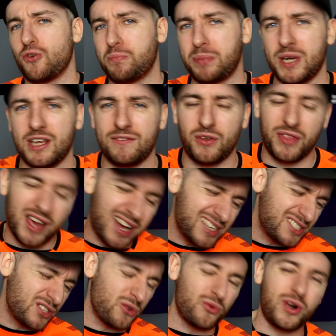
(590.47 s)
preview. That is
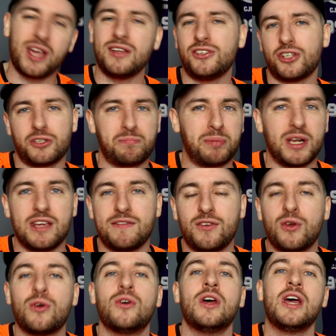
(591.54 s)
the Rangers
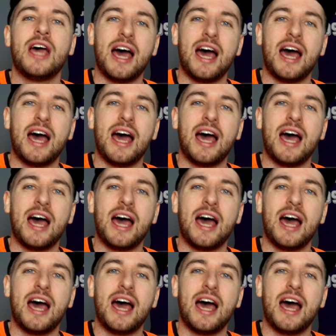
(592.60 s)
preview.